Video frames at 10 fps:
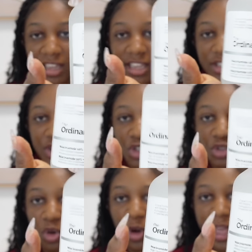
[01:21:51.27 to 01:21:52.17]
it's
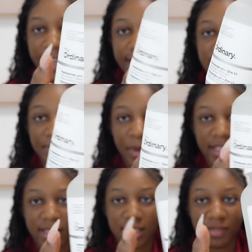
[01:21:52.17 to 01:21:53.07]
so
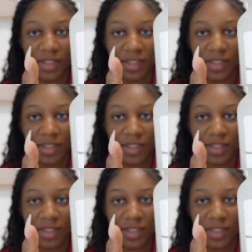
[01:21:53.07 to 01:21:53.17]
expensive